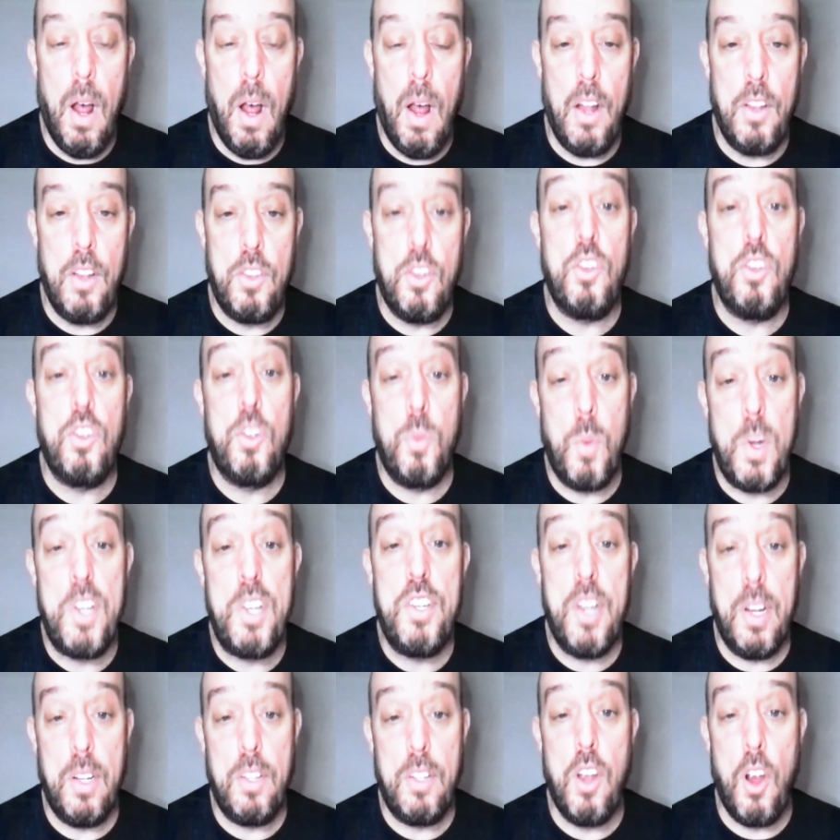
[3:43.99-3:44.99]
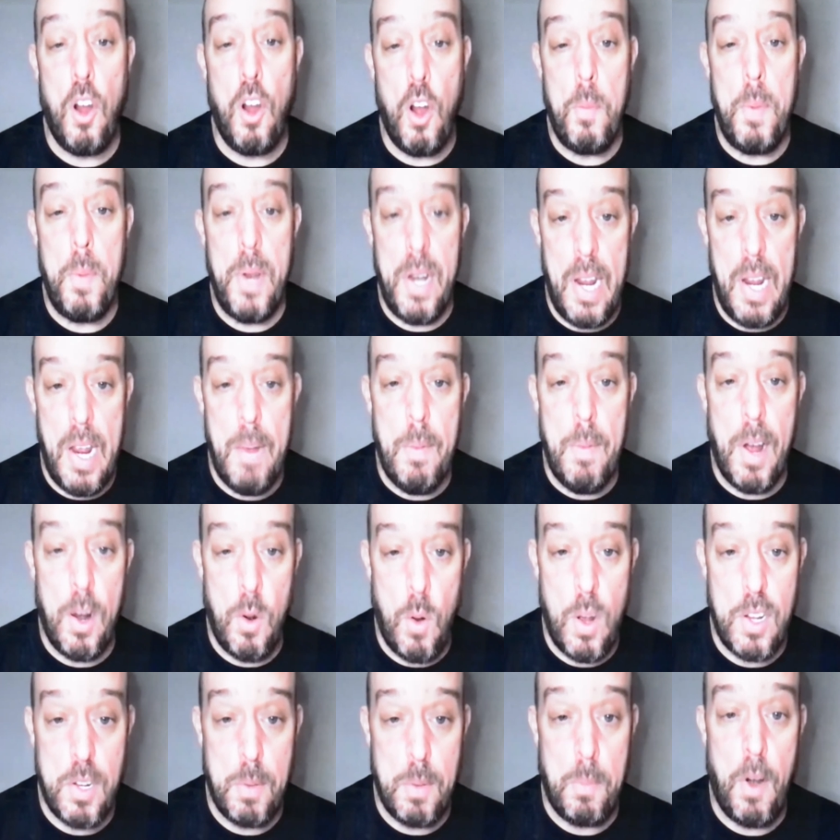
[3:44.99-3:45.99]
to switching to Urban Hibaro
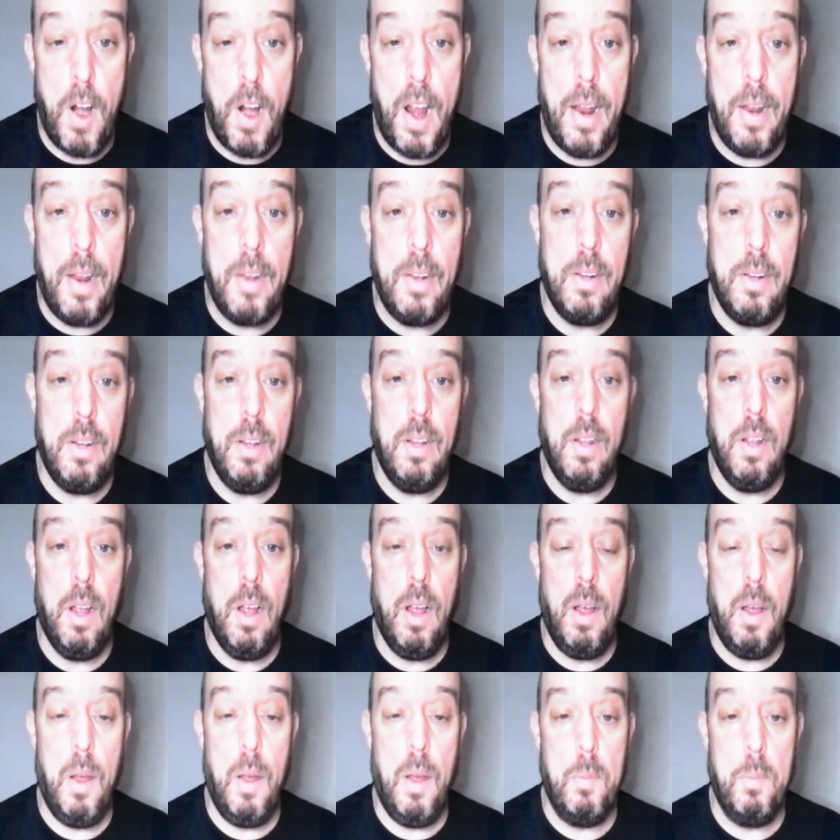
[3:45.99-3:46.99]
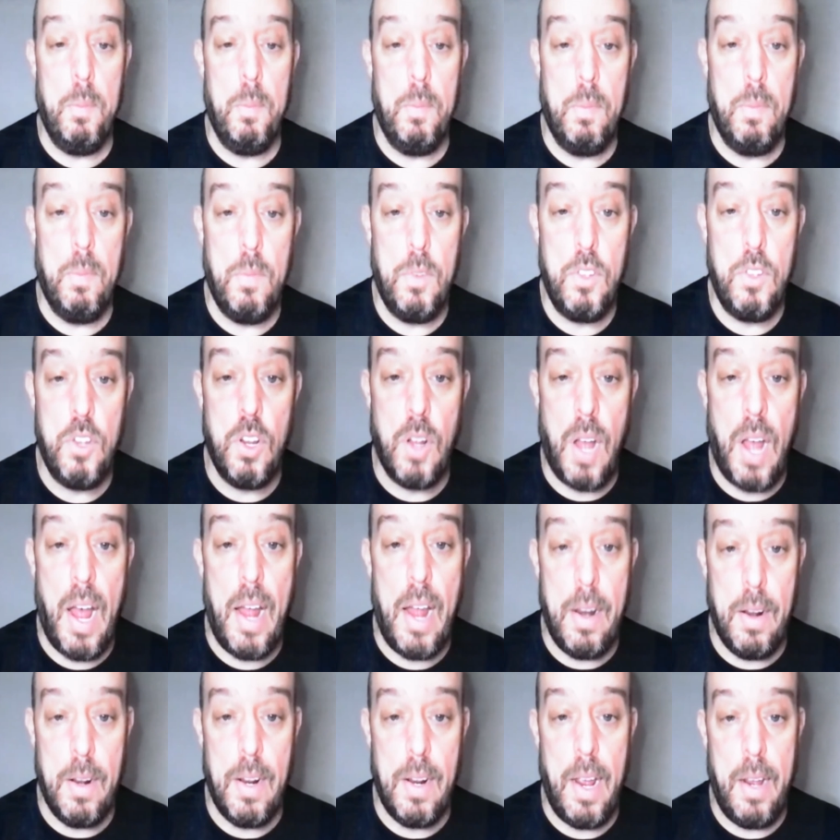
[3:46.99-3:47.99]
as a brand, um, to
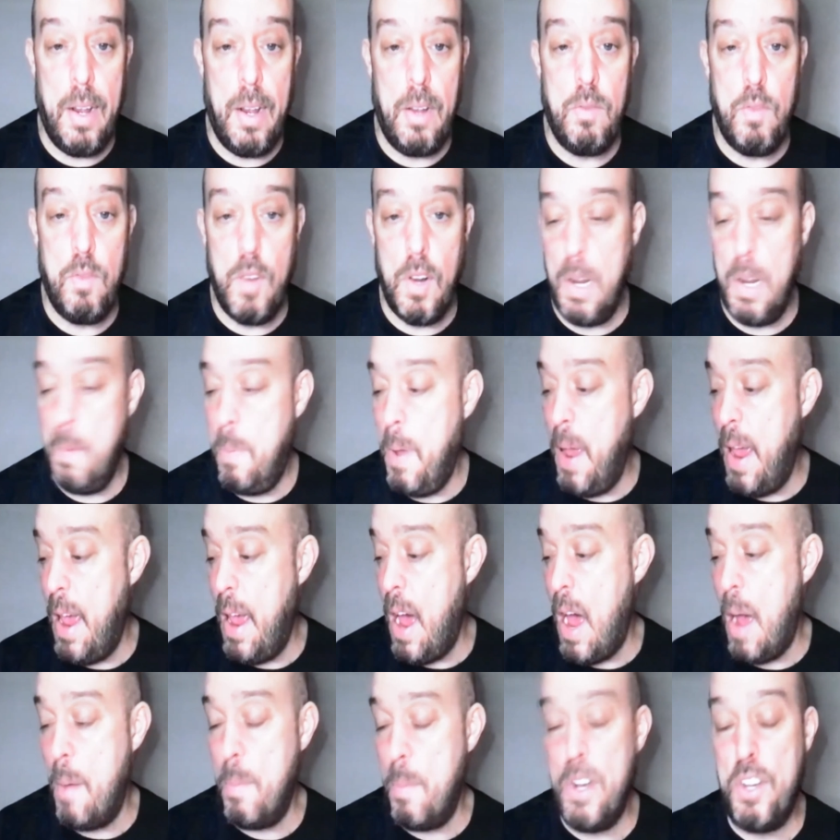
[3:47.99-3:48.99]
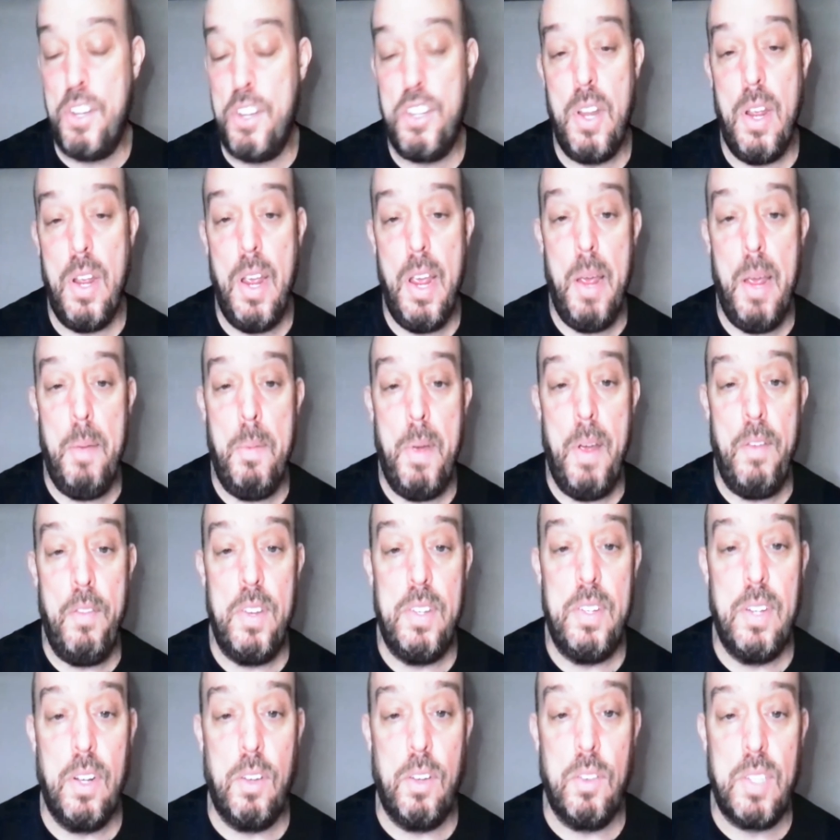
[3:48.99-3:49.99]
kind of like really pay homage to him every
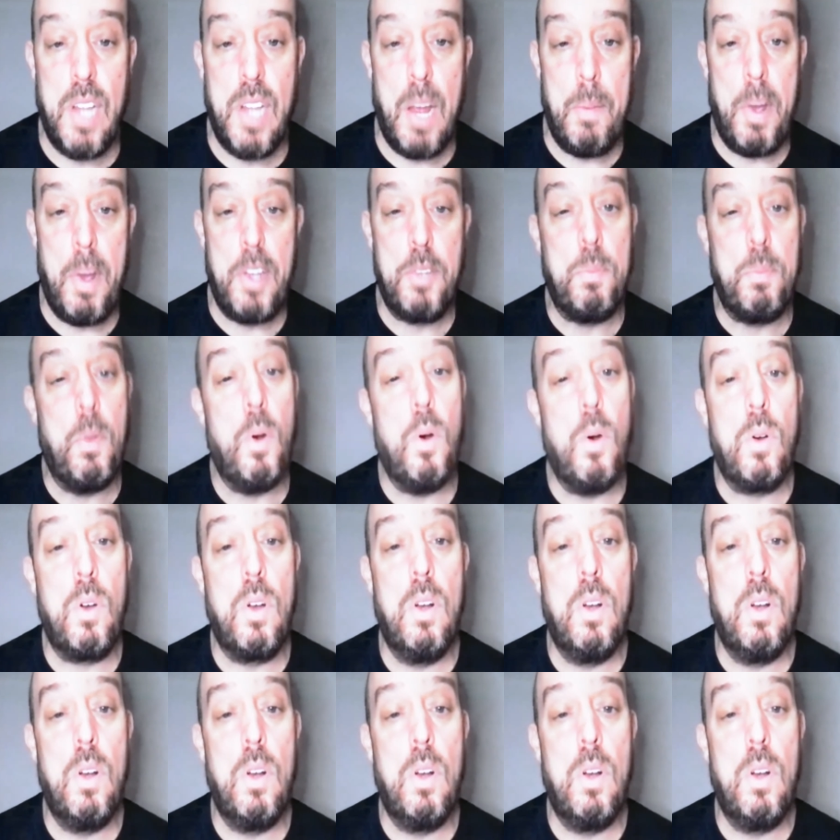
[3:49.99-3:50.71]
single time I spoke.